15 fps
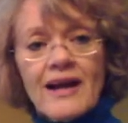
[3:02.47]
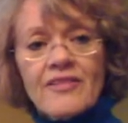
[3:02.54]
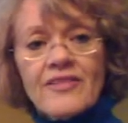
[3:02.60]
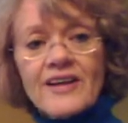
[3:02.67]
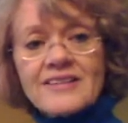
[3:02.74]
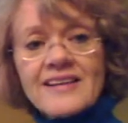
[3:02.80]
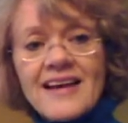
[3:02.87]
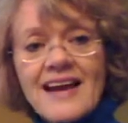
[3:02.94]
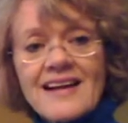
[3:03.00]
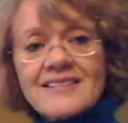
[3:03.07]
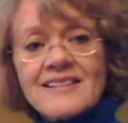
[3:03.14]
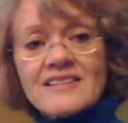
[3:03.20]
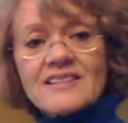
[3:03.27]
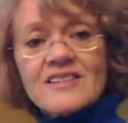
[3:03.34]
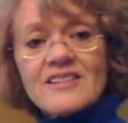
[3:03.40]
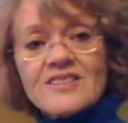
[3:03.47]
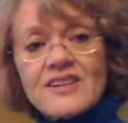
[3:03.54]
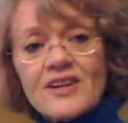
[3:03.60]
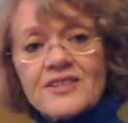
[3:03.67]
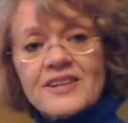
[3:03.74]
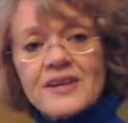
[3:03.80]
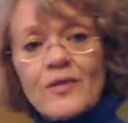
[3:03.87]
In this case, it's
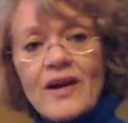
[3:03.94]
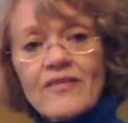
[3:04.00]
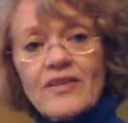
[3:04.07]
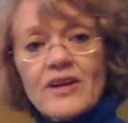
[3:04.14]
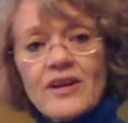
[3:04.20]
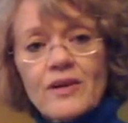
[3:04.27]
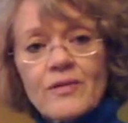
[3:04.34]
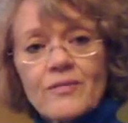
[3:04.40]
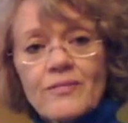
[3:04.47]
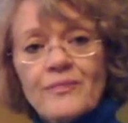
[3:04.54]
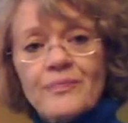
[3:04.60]
consulting revenue.